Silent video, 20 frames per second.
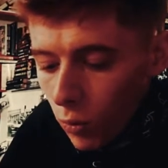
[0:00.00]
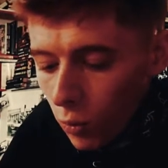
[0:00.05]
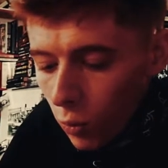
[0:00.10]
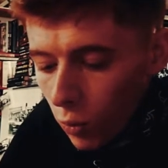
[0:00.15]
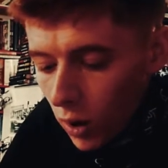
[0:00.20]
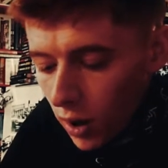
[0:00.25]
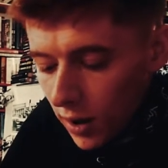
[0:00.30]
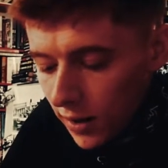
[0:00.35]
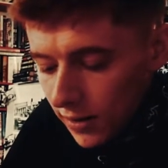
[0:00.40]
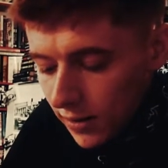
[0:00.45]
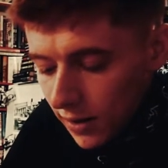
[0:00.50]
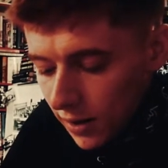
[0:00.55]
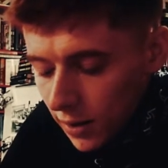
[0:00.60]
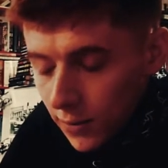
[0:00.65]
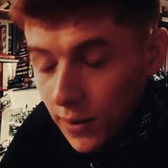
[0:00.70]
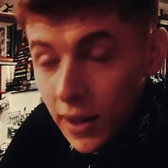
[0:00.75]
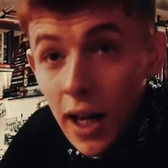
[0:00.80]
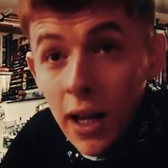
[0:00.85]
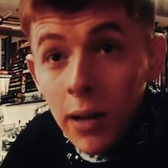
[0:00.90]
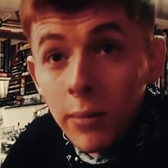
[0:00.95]
what is going
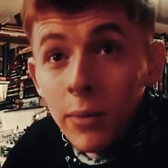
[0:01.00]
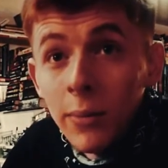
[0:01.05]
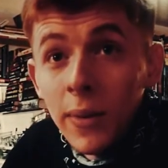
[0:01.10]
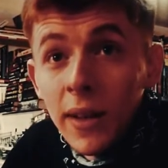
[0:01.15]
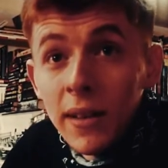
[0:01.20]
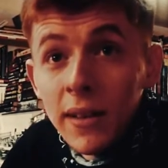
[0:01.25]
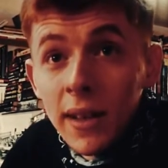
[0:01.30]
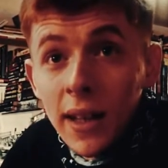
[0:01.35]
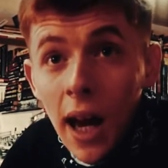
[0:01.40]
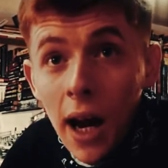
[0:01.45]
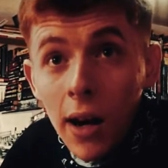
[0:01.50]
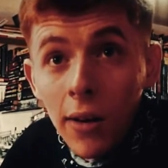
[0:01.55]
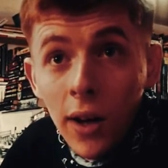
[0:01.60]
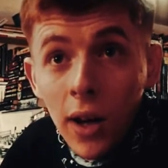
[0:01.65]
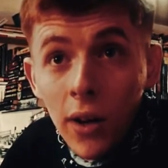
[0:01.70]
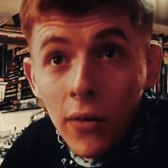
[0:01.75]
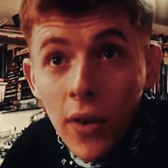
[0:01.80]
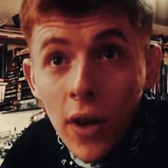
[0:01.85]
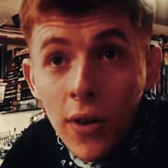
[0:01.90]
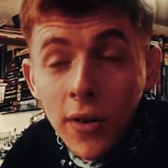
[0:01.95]
to enable me to carry
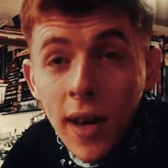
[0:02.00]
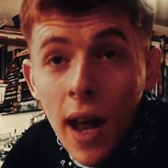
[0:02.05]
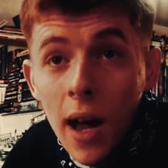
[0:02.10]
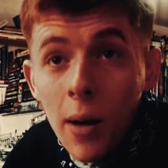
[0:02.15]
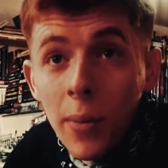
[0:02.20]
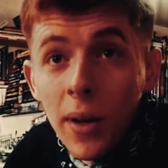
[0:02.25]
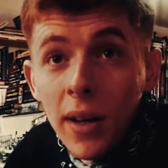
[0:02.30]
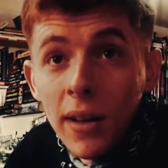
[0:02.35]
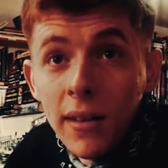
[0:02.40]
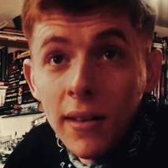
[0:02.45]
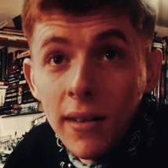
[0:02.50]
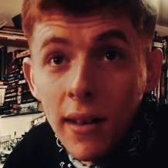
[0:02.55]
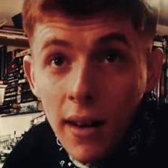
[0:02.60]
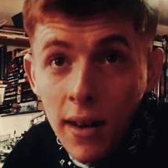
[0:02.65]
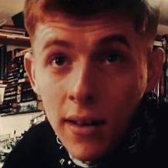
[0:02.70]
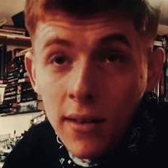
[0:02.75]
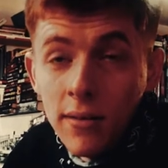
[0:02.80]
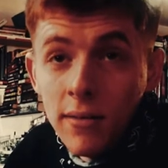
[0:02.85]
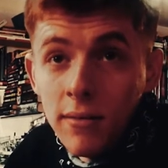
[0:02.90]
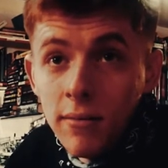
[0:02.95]
on those habits
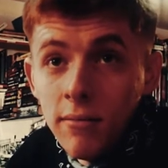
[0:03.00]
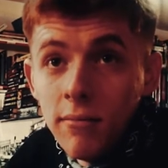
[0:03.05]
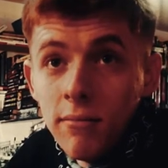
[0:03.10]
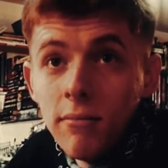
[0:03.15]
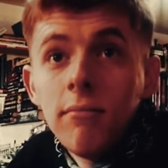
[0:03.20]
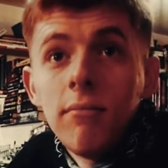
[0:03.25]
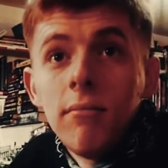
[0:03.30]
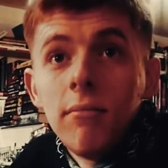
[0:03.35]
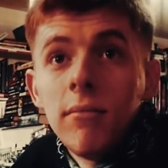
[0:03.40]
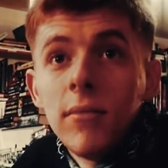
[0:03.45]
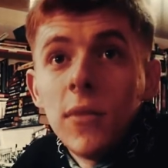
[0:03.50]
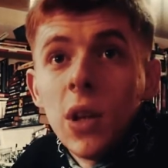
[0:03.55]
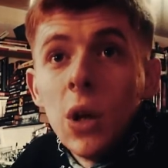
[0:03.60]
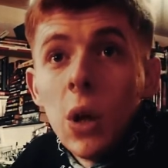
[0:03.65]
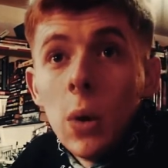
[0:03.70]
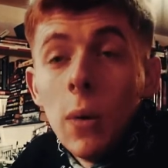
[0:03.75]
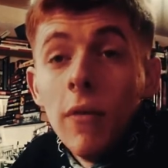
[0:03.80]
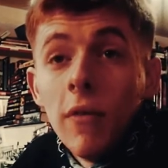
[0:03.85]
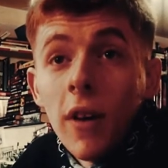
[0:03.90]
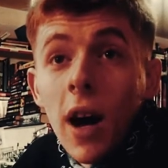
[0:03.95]
in the
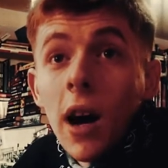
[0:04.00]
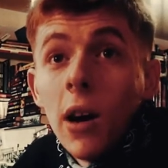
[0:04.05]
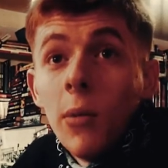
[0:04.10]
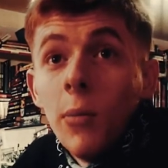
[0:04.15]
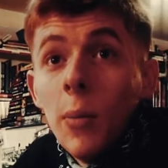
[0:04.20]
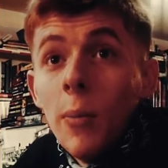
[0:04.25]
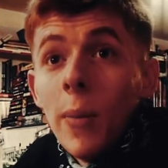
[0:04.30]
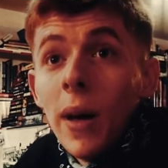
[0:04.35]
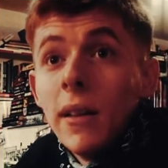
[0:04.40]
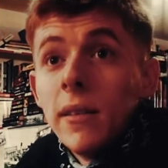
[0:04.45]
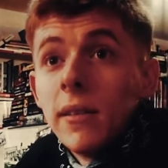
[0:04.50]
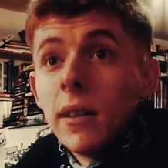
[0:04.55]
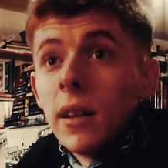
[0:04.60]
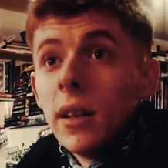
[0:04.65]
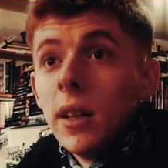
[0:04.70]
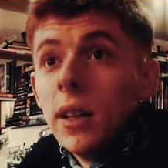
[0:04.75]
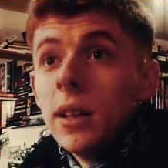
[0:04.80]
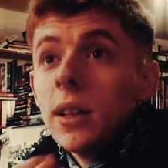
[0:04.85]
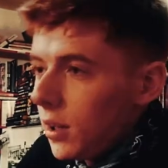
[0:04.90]
new environment, basically?